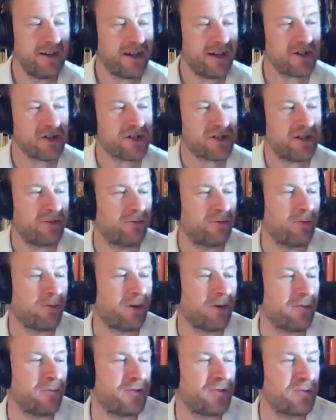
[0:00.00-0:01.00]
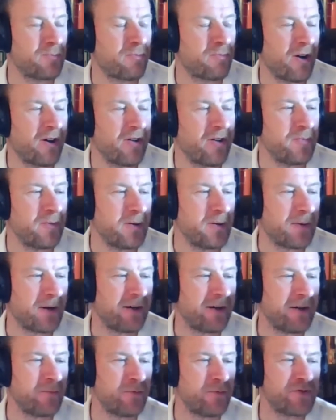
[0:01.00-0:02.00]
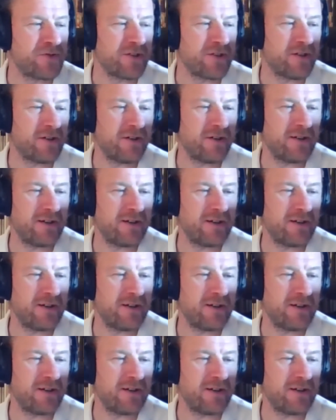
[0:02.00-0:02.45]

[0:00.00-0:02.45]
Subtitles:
Actually, what surprised me about him was that